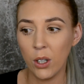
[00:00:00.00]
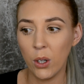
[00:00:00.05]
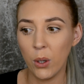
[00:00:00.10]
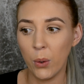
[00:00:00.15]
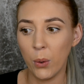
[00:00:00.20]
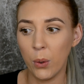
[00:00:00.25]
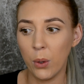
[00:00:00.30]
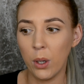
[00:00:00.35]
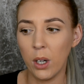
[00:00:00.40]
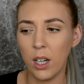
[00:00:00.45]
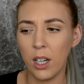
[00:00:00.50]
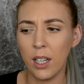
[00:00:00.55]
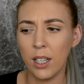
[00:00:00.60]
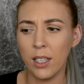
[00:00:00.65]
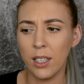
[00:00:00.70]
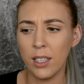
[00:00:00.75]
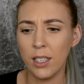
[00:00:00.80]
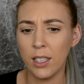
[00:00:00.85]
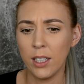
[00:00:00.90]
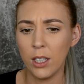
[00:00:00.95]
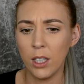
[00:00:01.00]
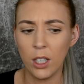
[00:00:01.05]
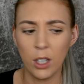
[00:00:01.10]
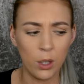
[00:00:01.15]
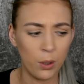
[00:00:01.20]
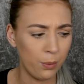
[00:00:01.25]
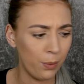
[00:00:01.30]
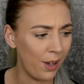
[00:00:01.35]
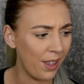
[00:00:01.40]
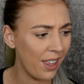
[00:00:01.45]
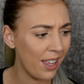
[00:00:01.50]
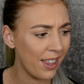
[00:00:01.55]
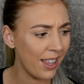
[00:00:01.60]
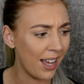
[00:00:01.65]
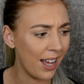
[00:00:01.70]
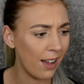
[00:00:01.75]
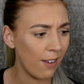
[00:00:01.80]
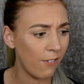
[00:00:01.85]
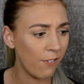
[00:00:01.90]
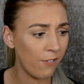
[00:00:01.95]
or whether
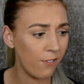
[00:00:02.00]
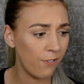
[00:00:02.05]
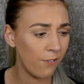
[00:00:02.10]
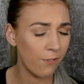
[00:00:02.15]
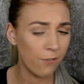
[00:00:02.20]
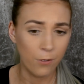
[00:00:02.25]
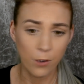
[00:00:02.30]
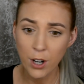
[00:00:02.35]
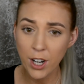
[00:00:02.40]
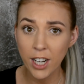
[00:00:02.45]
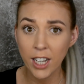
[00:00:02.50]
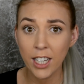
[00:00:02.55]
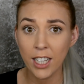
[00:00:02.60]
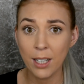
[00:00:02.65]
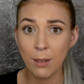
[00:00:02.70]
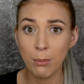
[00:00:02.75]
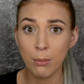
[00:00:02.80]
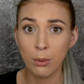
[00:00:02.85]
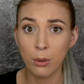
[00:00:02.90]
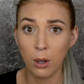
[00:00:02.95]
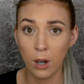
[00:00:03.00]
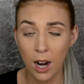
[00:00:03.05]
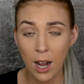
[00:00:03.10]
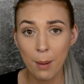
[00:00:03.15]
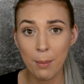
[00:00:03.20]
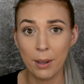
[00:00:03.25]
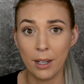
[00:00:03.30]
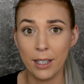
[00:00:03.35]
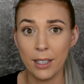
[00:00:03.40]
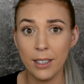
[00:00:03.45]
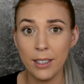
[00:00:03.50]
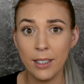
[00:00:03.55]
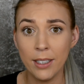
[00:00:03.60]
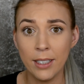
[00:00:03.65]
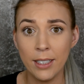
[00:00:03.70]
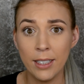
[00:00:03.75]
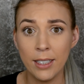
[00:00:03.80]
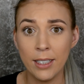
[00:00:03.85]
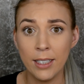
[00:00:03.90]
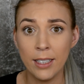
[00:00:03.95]
that freaking primer,
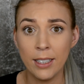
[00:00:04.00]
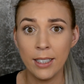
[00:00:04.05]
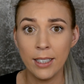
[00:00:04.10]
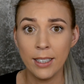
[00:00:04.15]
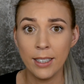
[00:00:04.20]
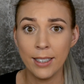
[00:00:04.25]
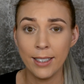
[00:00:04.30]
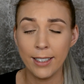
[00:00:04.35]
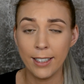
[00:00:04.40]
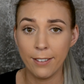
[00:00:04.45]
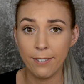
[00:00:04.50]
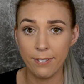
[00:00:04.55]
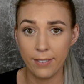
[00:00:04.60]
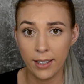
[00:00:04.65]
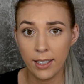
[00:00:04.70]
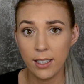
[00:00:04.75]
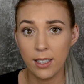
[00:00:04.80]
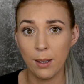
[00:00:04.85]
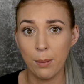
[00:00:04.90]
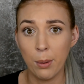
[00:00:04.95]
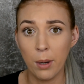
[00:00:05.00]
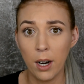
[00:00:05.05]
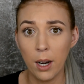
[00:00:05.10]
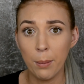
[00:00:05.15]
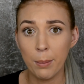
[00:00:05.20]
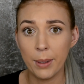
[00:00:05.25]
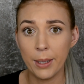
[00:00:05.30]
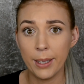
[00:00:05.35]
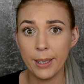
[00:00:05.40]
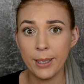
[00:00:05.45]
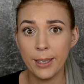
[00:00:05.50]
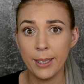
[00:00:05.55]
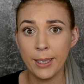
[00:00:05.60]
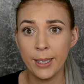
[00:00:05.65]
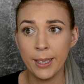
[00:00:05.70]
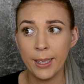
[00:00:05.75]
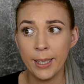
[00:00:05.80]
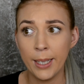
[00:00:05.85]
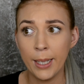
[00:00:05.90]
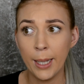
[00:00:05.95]
the Fenty primer,
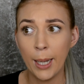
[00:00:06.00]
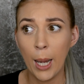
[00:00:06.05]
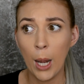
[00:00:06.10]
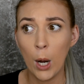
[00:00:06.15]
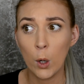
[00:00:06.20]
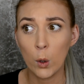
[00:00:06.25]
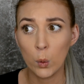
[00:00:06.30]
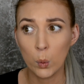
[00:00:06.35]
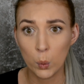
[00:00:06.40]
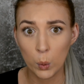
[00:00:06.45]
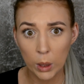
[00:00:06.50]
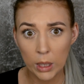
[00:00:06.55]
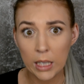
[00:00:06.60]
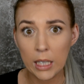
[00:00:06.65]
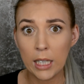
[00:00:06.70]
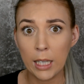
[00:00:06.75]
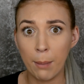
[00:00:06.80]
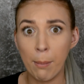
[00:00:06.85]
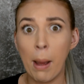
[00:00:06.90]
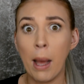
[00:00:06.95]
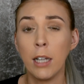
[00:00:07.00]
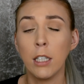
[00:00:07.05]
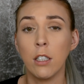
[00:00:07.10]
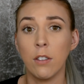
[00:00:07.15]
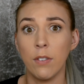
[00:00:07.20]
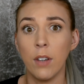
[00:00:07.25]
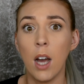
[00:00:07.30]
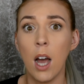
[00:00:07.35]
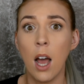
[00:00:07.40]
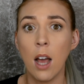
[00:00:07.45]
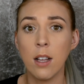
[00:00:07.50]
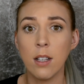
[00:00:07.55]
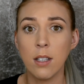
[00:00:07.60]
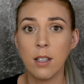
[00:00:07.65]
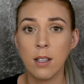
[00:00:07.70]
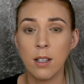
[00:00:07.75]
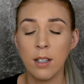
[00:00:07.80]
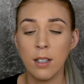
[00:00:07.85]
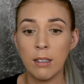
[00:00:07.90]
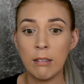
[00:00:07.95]
really
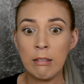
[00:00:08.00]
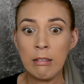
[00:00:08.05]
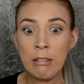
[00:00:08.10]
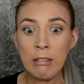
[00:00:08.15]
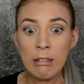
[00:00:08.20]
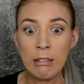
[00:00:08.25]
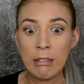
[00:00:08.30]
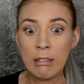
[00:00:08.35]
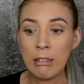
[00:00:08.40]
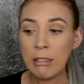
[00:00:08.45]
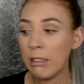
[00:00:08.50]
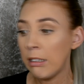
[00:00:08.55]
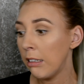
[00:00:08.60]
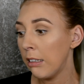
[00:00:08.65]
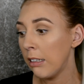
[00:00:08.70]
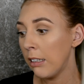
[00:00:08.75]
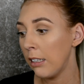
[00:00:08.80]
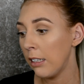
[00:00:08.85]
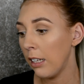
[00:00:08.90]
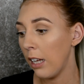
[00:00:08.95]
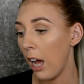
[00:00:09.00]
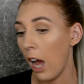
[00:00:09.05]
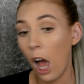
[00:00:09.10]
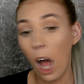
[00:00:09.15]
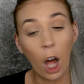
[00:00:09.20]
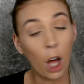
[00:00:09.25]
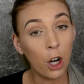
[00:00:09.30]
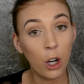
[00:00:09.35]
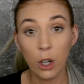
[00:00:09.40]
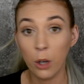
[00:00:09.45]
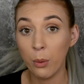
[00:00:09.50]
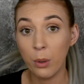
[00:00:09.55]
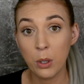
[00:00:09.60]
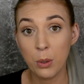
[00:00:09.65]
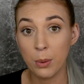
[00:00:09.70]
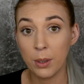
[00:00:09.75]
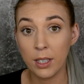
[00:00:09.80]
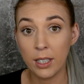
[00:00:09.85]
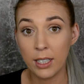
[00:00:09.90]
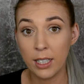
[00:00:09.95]
mattifies. I don't know which
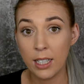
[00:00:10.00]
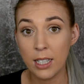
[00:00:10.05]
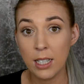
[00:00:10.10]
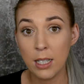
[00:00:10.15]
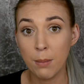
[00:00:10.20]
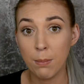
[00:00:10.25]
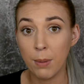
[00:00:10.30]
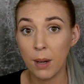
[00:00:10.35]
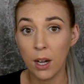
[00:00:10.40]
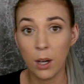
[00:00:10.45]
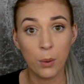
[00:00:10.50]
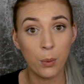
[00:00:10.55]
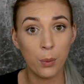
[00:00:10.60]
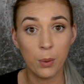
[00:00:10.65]
one it is, but